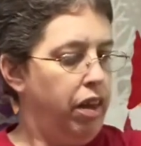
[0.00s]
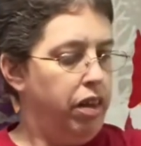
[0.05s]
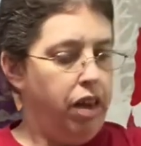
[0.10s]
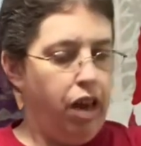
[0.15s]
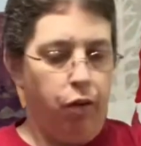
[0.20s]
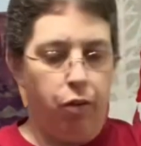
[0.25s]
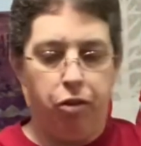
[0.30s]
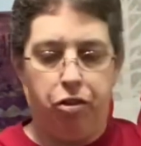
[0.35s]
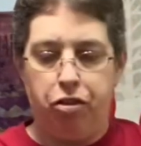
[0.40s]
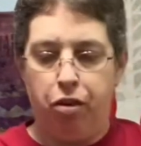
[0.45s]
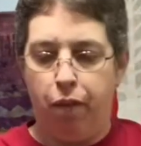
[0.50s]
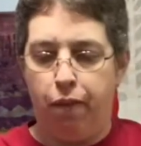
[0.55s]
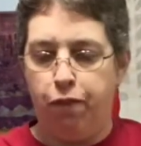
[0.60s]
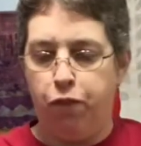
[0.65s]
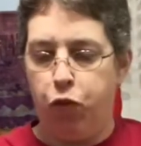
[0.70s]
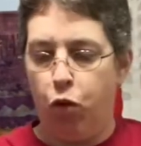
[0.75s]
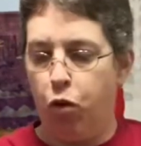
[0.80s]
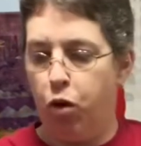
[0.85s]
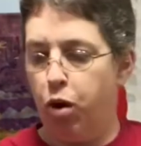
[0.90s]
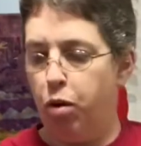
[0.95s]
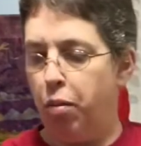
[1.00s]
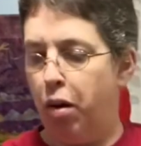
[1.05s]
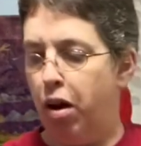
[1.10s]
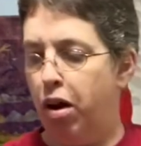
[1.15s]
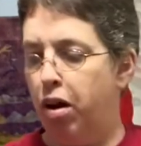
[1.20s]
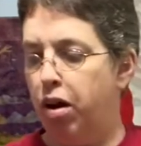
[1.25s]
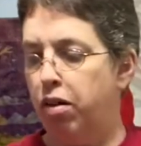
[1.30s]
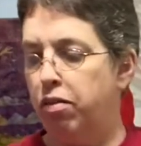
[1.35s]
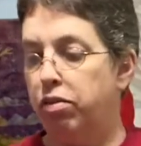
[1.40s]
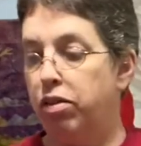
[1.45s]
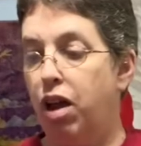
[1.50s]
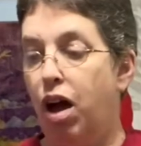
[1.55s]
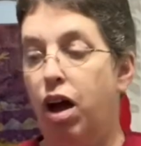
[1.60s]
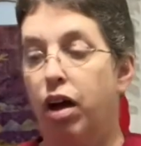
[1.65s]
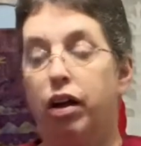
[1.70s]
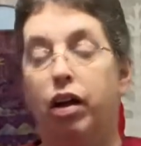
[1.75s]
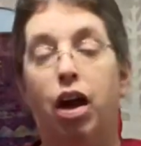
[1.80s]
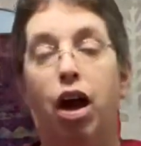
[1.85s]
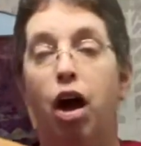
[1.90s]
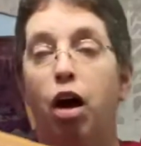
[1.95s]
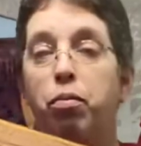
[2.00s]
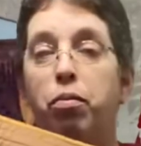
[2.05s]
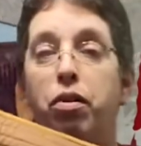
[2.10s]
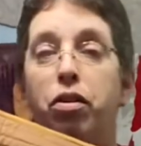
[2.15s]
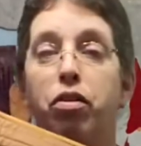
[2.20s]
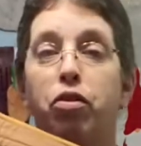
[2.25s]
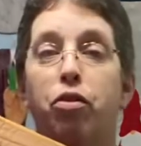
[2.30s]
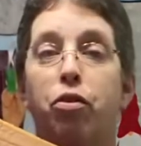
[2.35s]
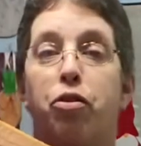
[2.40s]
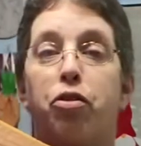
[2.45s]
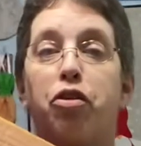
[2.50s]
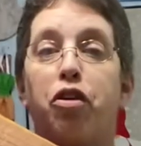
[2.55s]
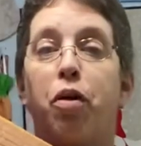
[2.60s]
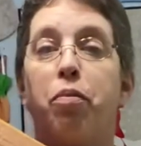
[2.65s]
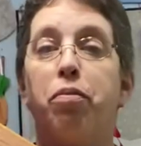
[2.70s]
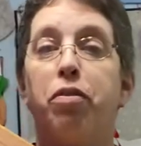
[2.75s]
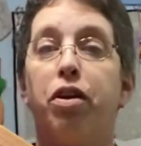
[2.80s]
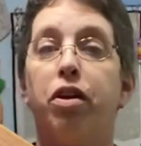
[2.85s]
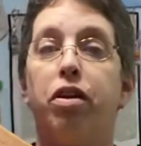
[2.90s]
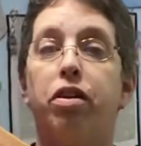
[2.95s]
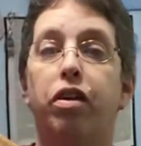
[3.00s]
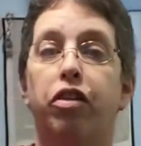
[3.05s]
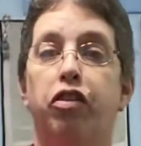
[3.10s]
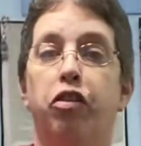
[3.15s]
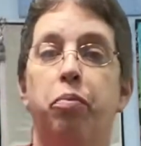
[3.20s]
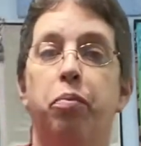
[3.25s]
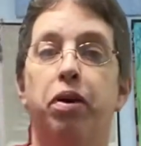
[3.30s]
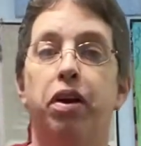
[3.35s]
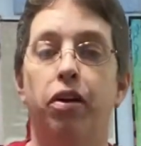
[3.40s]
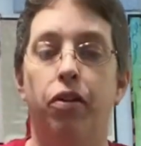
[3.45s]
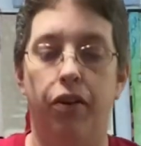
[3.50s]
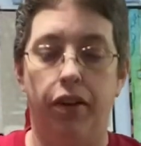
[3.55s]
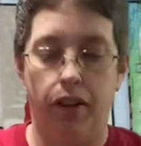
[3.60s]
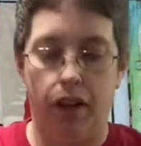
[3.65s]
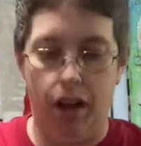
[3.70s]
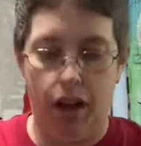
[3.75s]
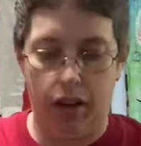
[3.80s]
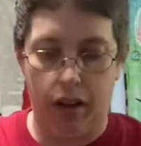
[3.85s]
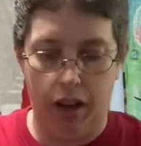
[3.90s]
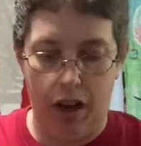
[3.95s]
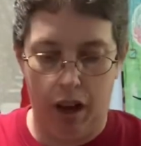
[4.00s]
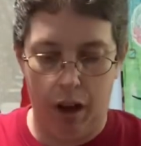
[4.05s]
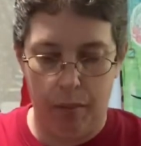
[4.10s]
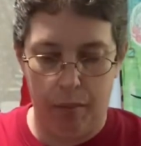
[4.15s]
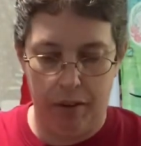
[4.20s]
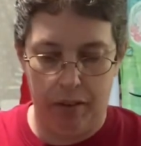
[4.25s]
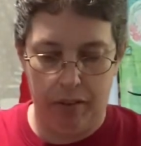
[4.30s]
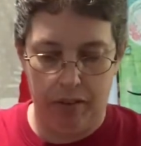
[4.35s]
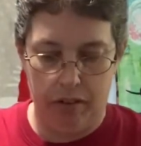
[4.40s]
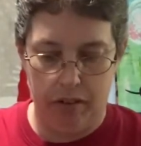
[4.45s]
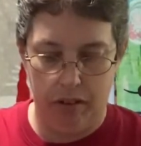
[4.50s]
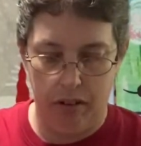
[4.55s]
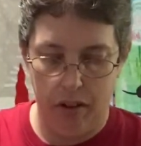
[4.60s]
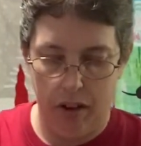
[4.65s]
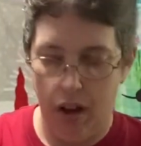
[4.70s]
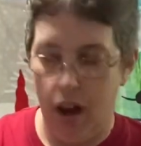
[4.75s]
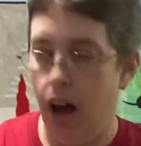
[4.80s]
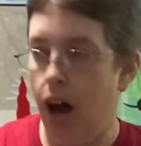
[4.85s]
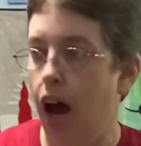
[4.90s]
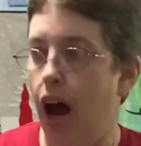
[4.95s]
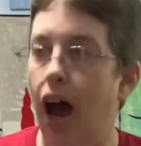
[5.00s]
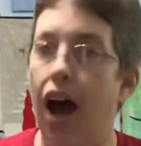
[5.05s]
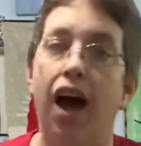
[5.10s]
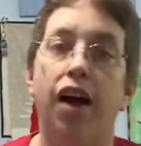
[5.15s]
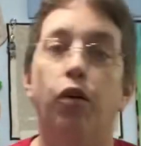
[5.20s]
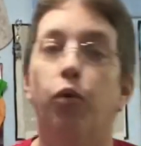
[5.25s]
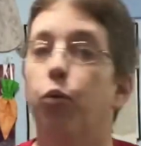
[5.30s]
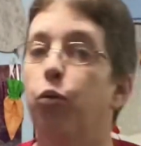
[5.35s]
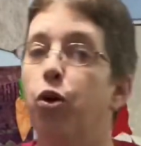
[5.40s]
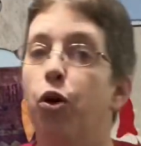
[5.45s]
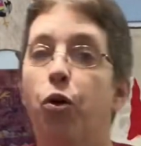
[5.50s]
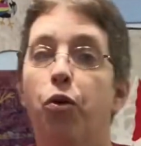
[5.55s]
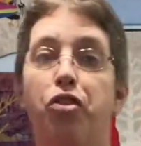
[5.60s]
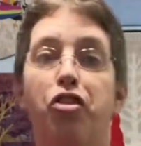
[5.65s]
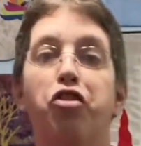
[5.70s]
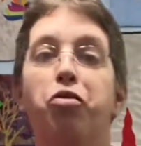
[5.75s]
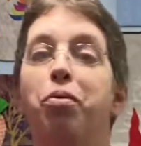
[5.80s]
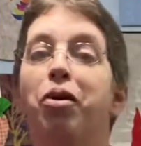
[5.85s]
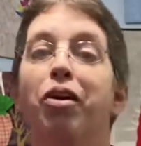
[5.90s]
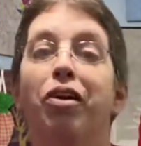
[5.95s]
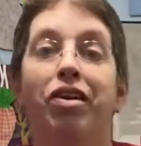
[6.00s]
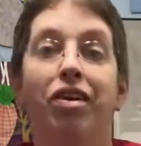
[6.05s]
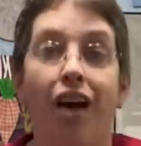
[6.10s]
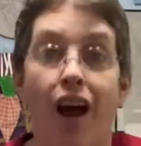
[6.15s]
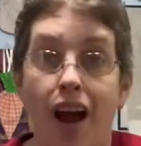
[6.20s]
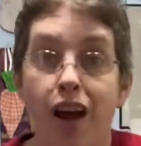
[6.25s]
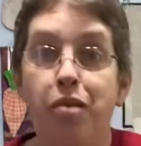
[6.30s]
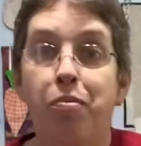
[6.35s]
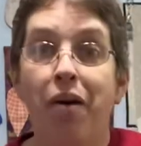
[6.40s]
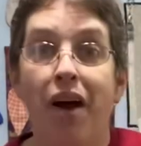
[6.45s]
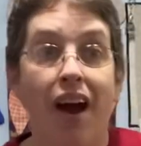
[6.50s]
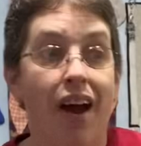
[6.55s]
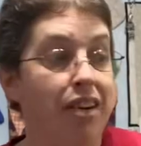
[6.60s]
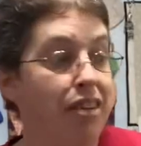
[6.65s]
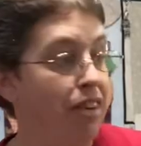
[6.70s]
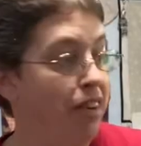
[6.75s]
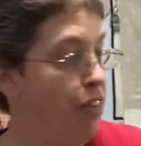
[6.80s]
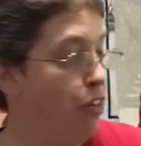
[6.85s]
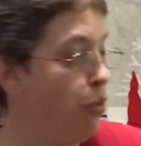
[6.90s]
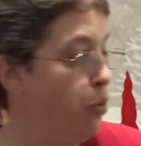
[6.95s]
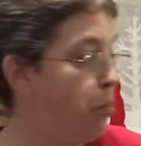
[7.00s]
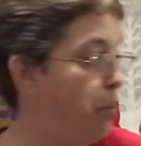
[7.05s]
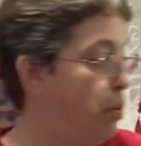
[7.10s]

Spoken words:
they were some form of log cabins or something, disappearing log cabins. I don't know, disappearing 9 patches would